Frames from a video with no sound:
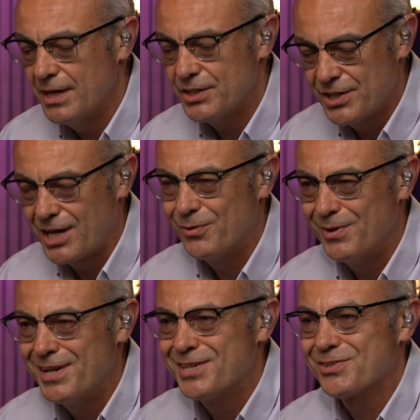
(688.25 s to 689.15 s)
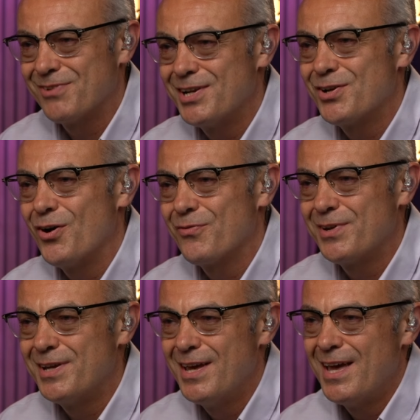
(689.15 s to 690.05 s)
It generally is great
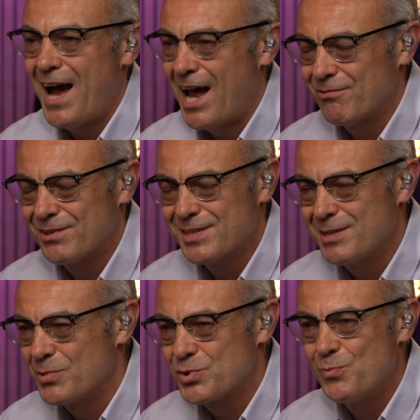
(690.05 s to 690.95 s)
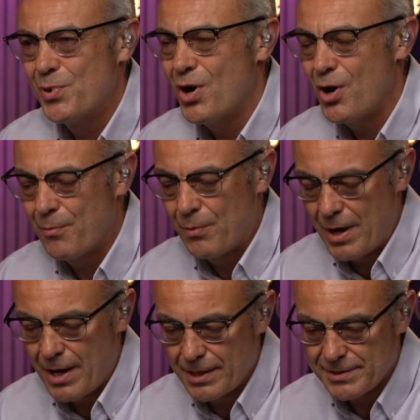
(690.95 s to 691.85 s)
coffee. Hannah and the team are superb.
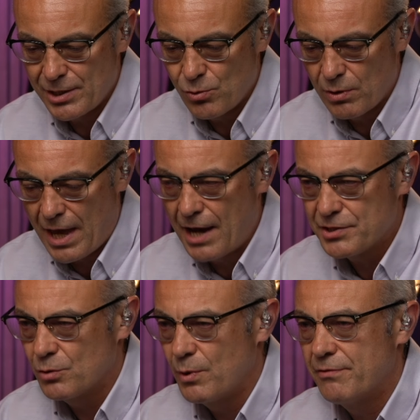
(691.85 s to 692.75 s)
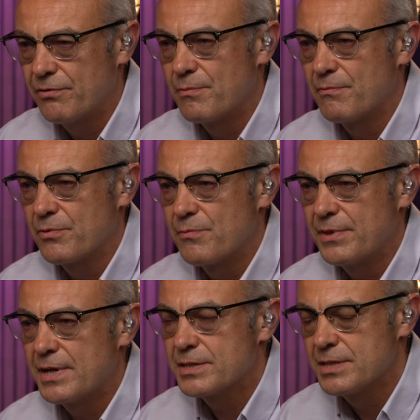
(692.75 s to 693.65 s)
Take all the hassle away from
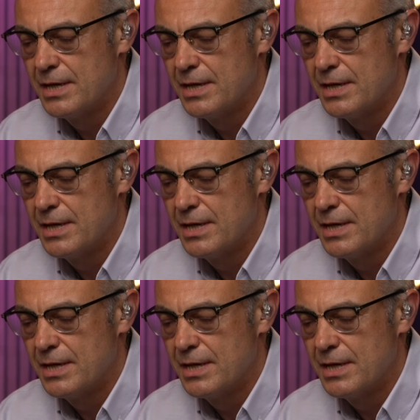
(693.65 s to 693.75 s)
things.